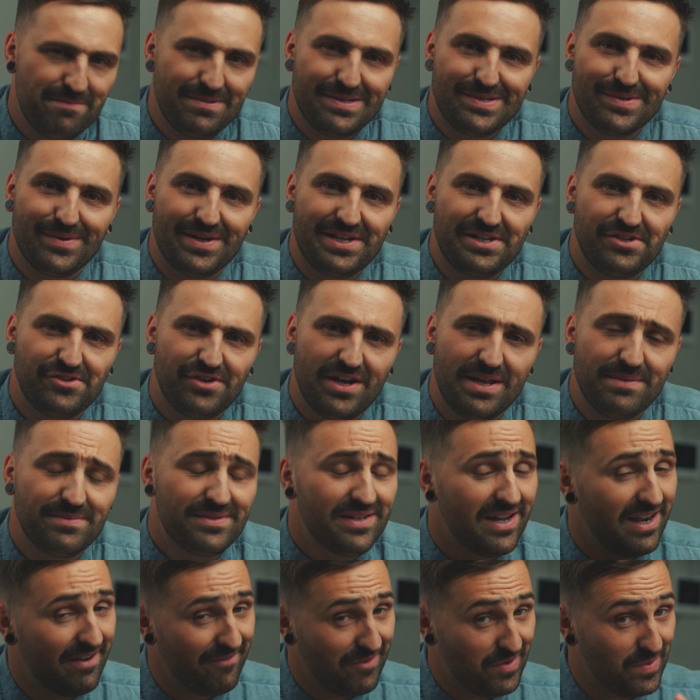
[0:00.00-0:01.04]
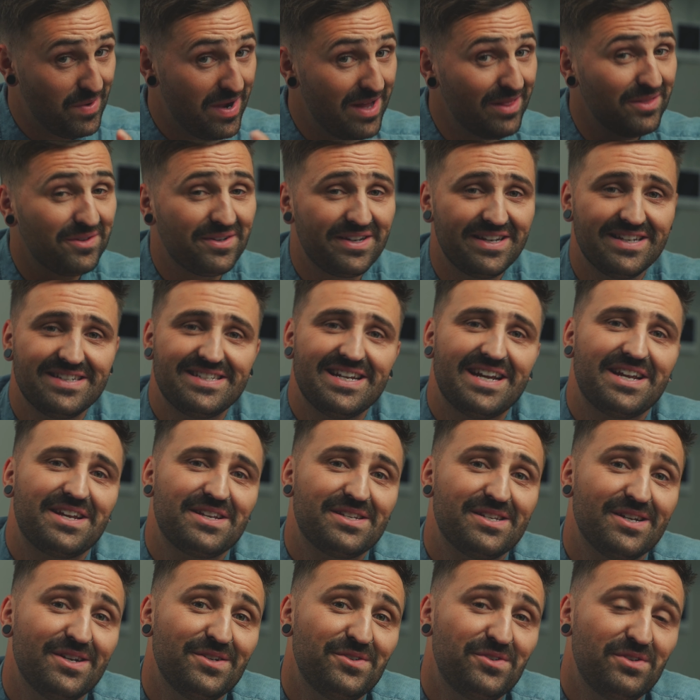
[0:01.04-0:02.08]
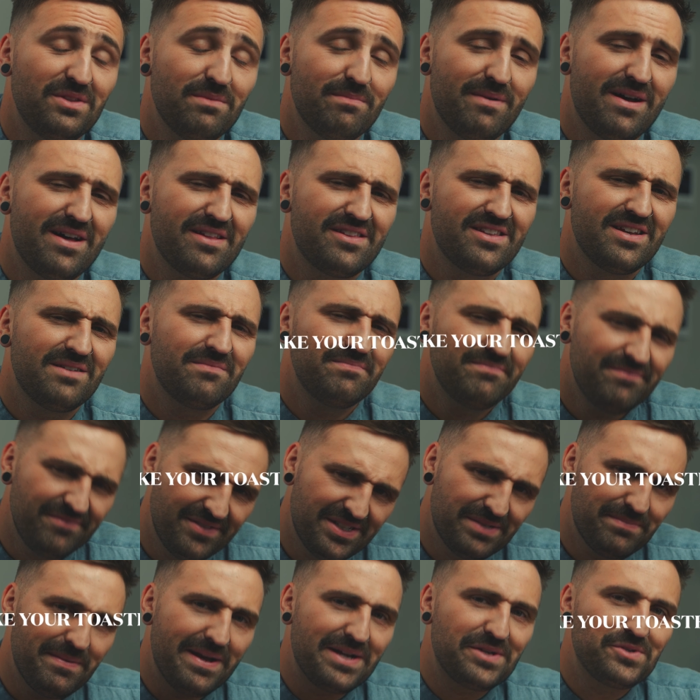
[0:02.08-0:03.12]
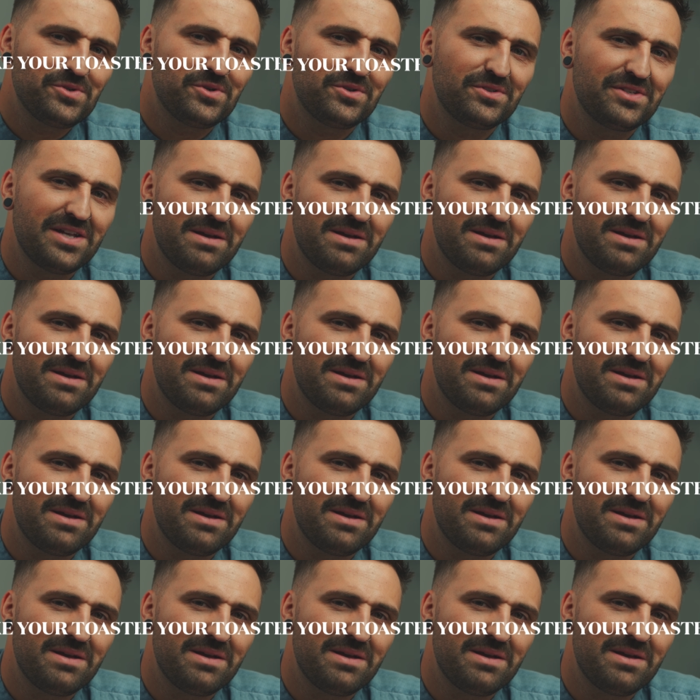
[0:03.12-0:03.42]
Between Dreams. And if you are looking to take your toaster in the bathtub, just make sure it's